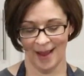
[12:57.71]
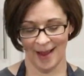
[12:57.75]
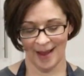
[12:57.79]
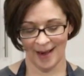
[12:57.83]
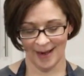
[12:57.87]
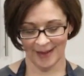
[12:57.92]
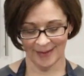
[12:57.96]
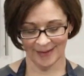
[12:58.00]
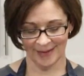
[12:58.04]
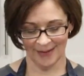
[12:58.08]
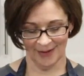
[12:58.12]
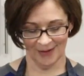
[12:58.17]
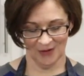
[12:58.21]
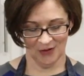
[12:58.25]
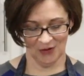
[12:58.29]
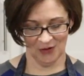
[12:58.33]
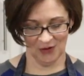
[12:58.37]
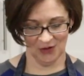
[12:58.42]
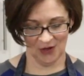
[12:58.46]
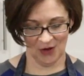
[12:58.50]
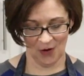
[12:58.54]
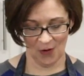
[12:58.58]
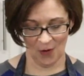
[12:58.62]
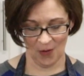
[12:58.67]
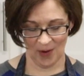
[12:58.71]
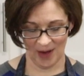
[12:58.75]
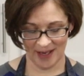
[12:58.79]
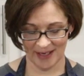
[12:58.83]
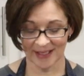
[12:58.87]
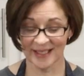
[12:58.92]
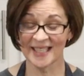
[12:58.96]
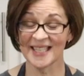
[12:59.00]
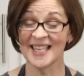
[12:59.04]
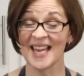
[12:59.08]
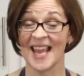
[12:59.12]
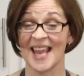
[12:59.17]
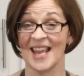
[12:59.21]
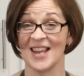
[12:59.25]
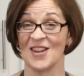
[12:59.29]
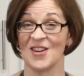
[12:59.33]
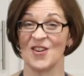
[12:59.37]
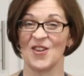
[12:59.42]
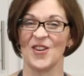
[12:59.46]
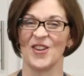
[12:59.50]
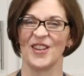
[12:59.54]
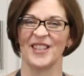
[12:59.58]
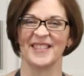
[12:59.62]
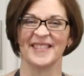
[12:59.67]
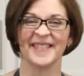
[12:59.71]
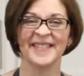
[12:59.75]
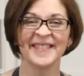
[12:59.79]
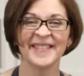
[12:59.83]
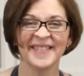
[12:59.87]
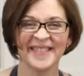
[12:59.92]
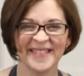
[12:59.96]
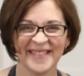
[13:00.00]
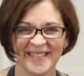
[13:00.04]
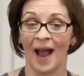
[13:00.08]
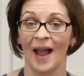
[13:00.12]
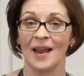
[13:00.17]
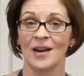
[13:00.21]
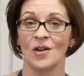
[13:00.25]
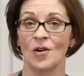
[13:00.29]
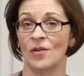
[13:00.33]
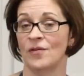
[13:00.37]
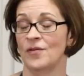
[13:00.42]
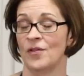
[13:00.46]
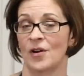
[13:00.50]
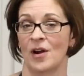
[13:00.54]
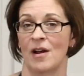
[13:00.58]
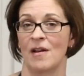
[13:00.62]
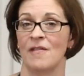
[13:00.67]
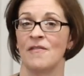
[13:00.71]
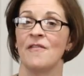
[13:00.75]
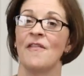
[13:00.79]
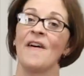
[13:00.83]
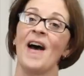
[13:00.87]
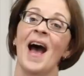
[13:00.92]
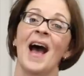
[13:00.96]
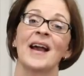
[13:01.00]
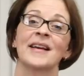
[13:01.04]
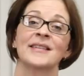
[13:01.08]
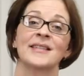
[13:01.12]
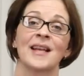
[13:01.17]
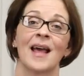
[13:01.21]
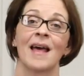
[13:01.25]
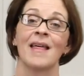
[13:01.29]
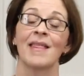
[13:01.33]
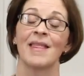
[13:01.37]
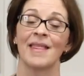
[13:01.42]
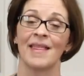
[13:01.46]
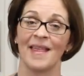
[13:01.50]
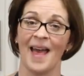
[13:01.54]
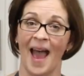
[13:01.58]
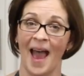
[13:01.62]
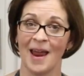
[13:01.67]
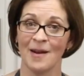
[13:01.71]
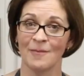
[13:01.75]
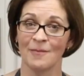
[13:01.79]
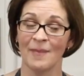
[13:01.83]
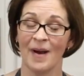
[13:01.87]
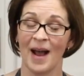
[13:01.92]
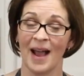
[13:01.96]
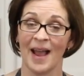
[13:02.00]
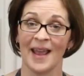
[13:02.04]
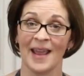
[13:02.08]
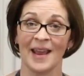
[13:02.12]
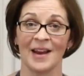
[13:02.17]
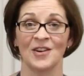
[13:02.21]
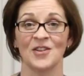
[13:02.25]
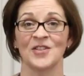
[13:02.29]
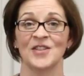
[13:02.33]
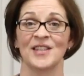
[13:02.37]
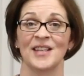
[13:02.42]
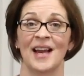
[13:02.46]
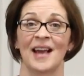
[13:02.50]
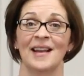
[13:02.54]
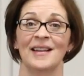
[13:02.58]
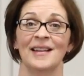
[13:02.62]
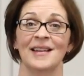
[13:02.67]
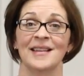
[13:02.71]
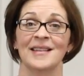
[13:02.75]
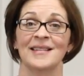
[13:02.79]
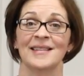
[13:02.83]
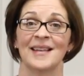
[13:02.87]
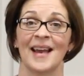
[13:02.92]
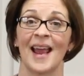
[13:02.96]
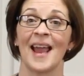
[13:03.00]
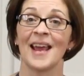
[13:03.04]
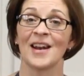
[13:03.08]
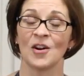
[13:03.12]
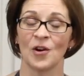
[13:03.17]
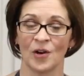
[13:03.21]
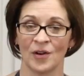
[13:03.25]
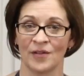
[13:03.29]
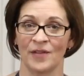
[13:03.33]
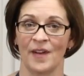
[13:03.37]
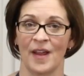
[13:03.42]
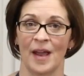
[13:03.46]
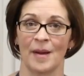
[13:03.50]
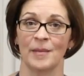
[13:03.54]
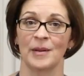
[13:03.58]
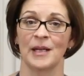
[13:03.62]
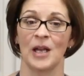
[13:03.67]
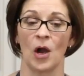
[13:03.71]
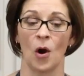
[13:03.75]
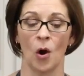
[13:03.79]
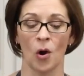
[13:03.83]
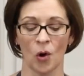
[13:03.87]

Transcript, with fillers: it is so dang good. I know for a fact that my hairstylist and her family